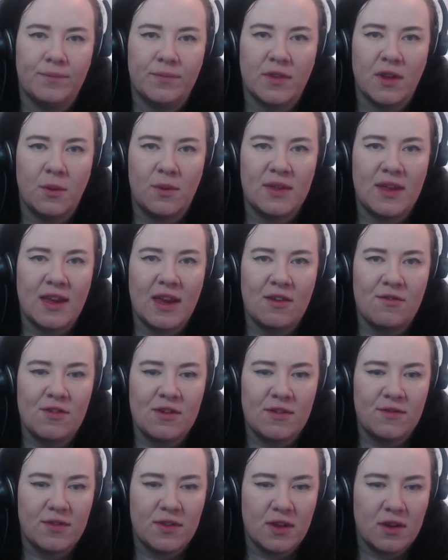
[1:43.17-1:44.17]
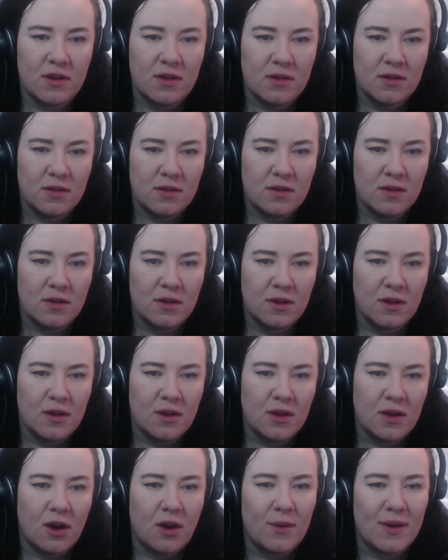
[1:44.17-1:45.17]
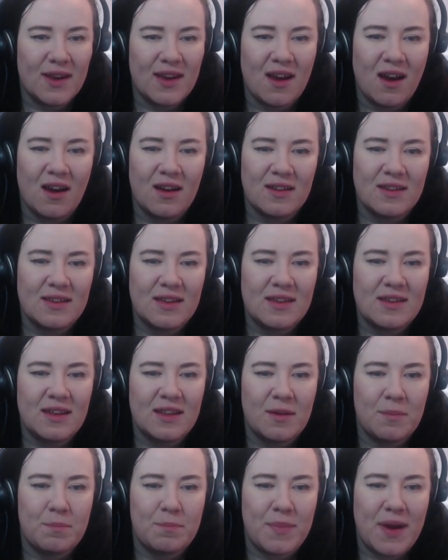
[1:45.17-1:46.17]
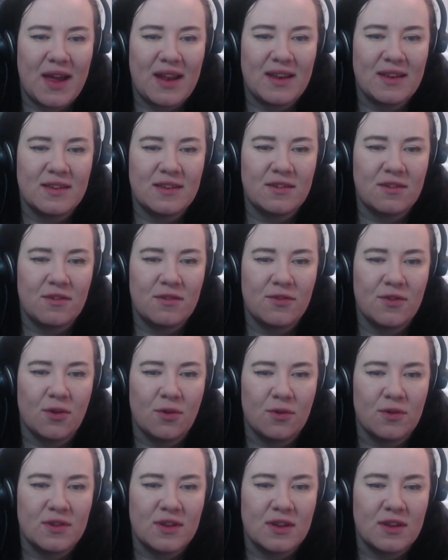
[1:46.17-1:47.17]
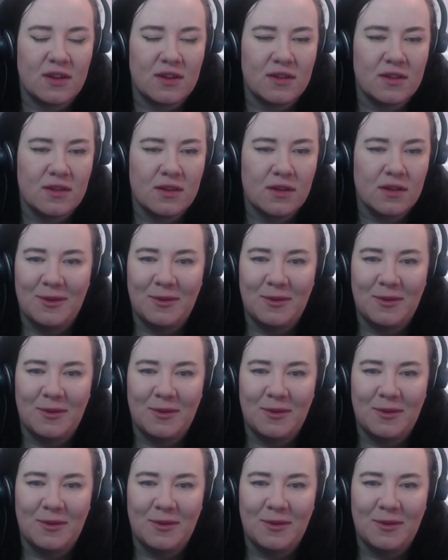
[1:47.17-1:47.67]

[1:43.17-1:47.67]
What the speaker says: Oh, and then get rid of the... Oh, it cuts into the banister, of course it does.